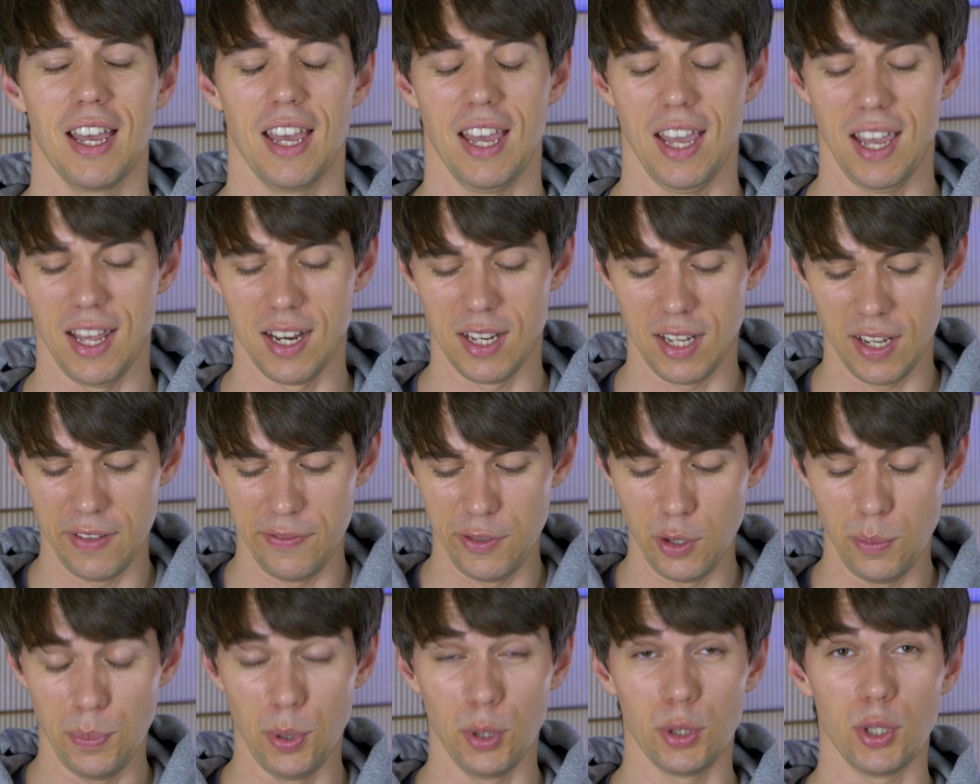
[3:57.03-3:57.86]
And if
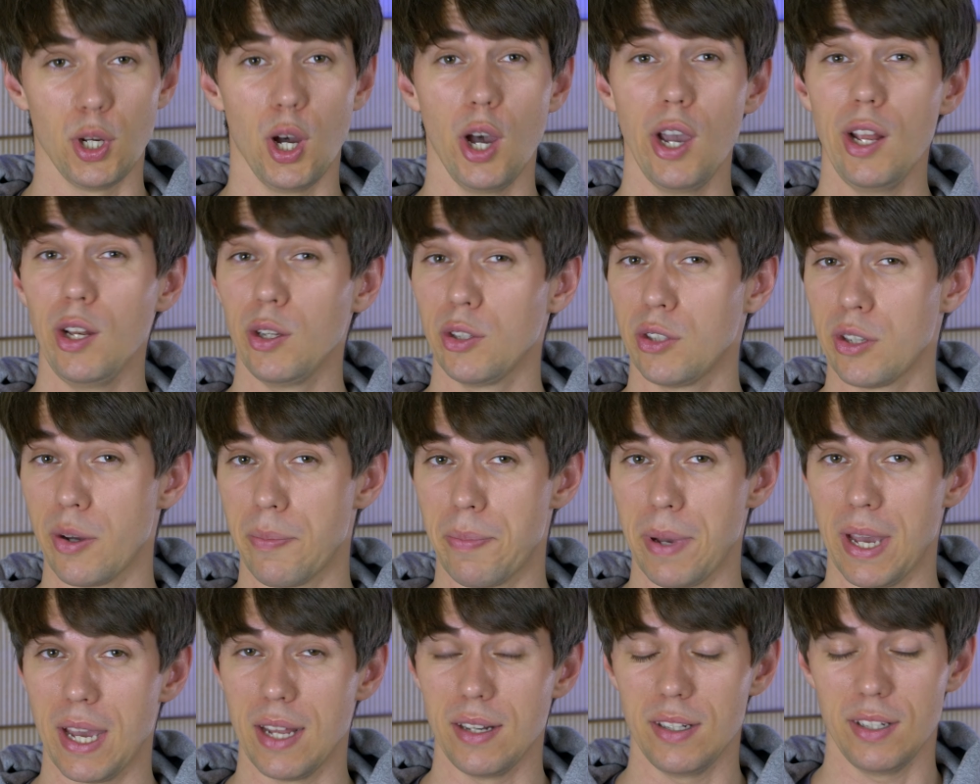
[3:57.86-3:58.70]
you put oil into a
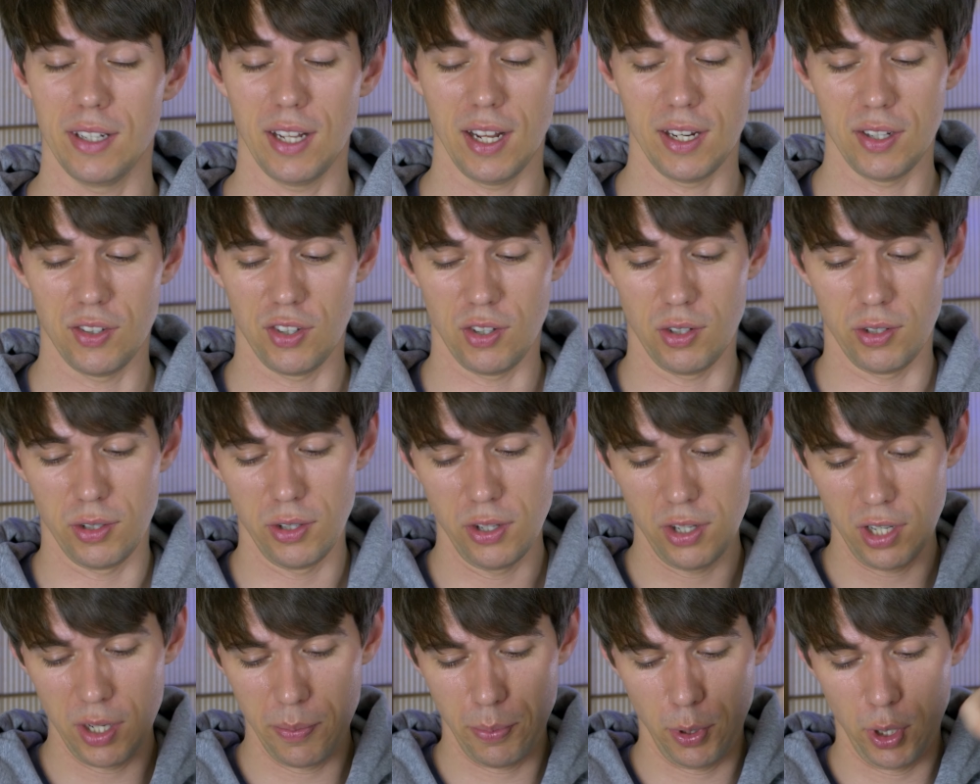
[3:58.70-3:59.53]
pan, then you
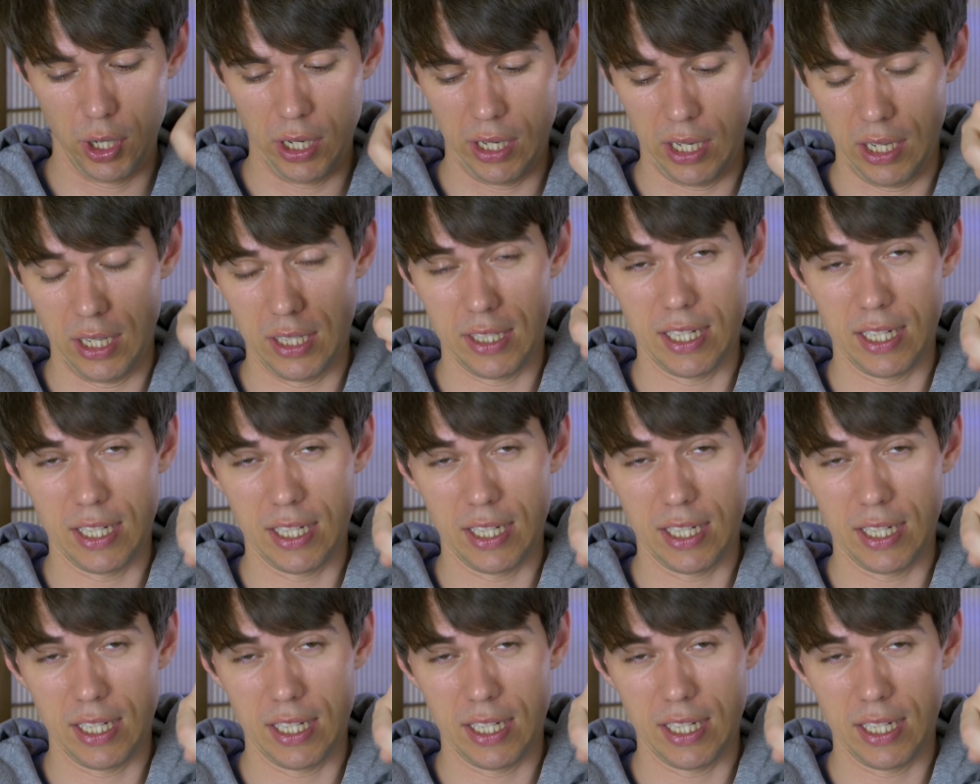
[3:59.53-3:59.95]
usually put it in the